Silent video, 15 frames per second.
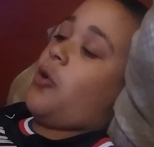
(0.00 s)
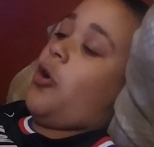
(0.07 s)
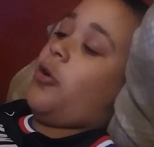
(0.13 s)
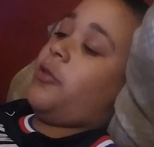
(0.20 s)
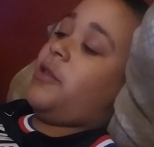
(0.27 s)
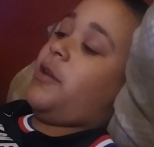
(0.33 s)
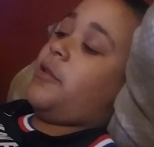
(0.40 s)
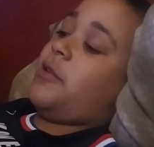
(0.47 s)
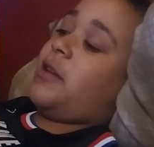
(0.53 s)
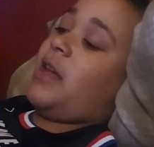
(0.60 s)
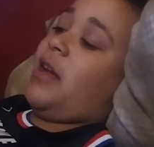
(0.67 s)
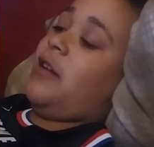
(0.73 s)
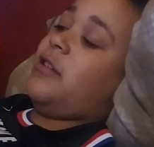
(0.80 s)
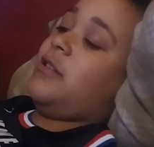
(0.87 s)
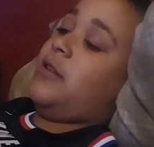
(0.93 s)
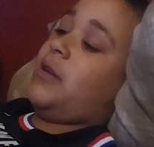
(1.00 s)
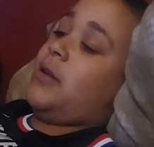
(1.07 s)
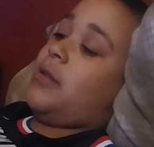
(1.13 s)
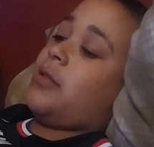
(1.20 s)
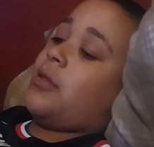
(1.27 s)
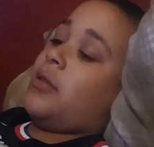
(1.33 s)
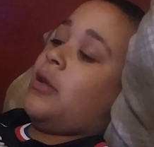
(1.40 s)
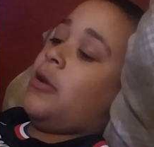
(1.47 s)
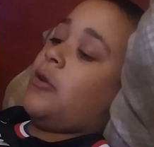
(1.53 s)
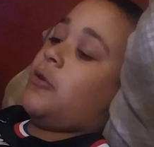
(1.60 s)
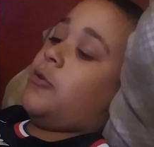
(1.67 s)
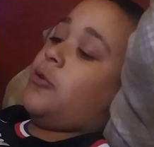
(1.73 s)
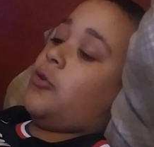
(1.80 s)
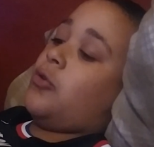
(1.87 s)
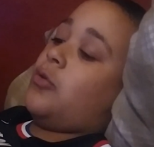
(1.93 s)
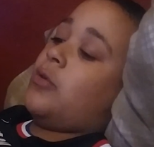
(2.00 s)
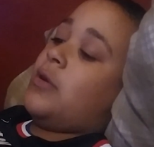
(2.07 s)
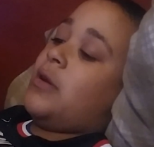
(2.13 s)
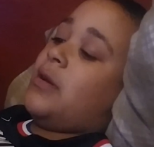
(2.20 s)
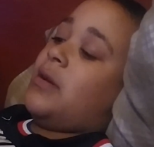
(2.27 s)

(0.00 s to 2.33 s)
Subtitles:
all the other candidates do.